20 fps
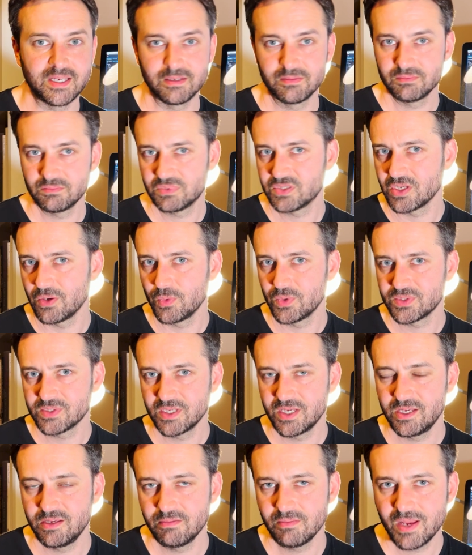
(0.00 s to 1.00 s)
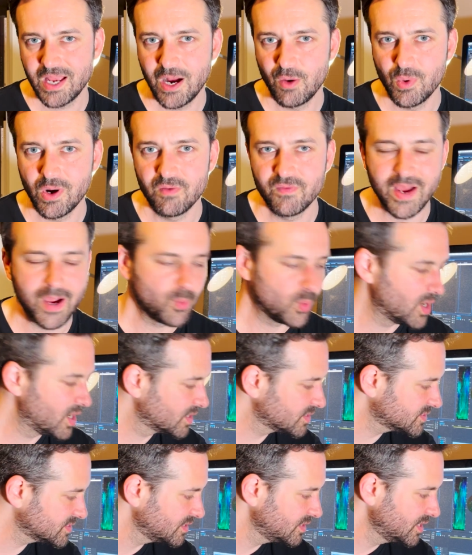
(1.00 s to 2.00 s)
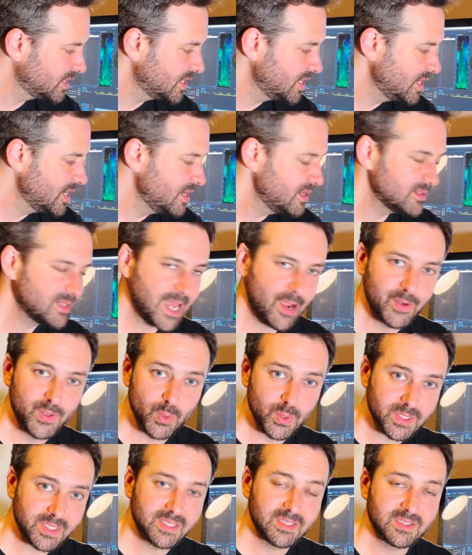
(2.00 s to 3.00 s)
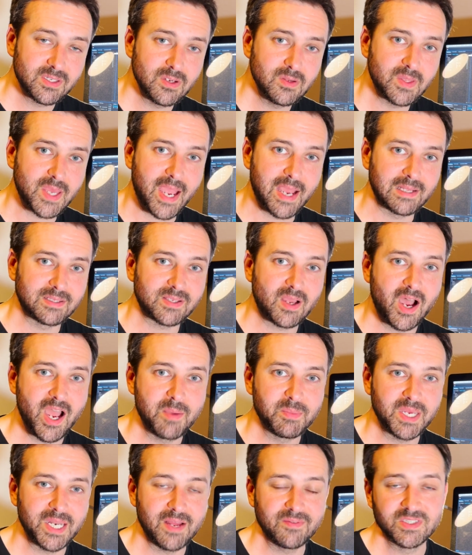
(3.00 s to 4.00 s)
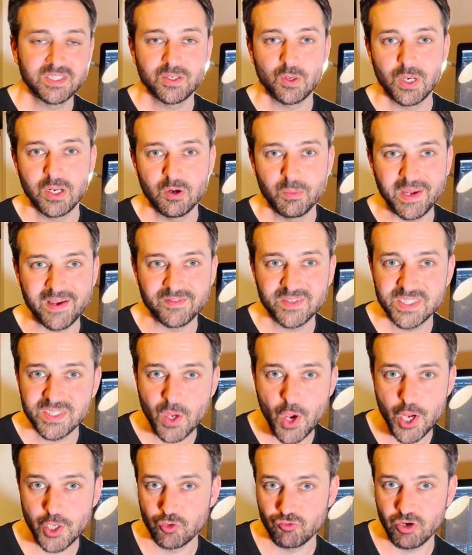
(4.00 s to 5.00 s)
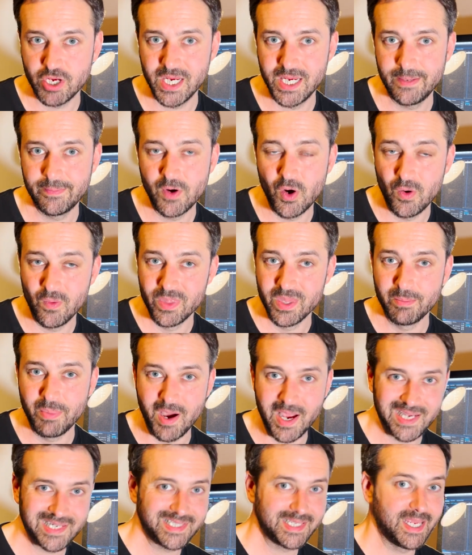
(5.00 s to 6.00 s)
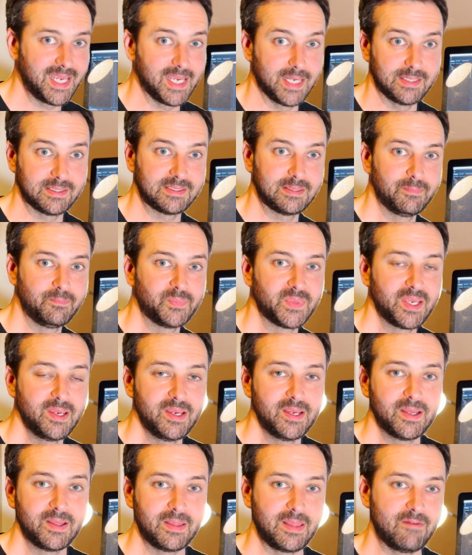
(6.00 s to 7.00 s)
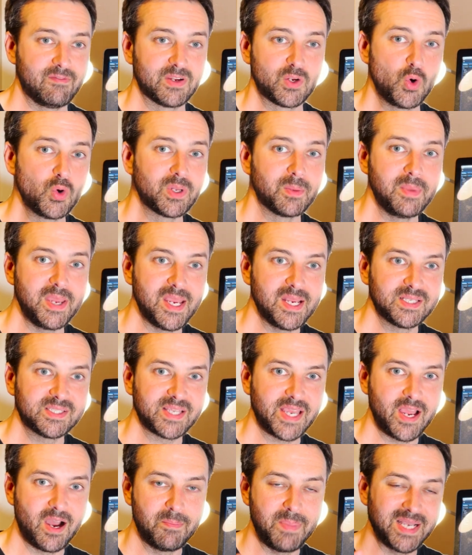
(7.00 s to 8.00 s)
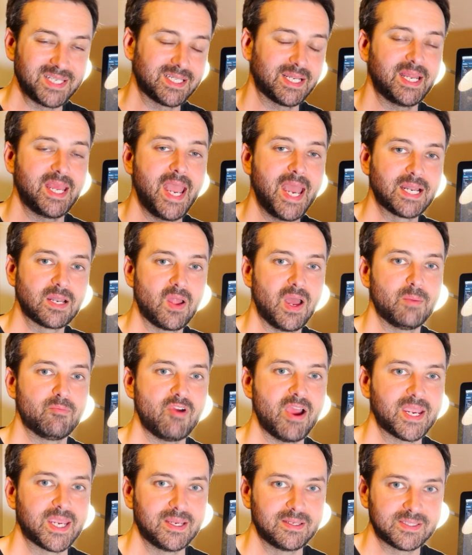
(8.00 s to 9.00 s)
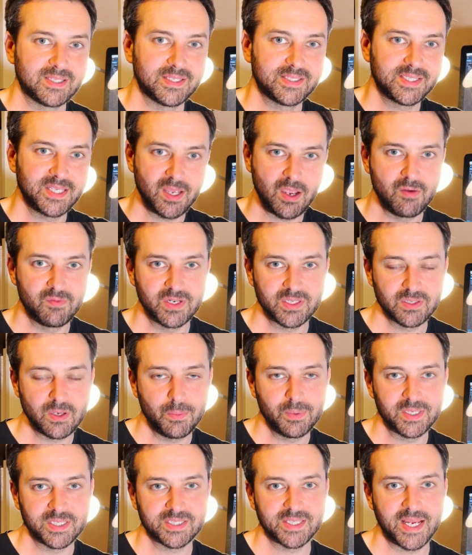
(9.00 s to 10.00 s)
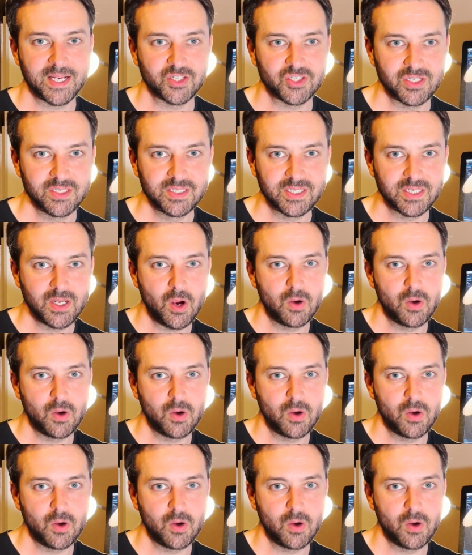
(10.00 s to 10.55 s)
it. So we'll see how well that works. Now, in order to do that, I'm going to have to do a little bit of surgery on the bike's ears. Now they call them ears, they are basically headlight brackets that sit over the top of the stanchions and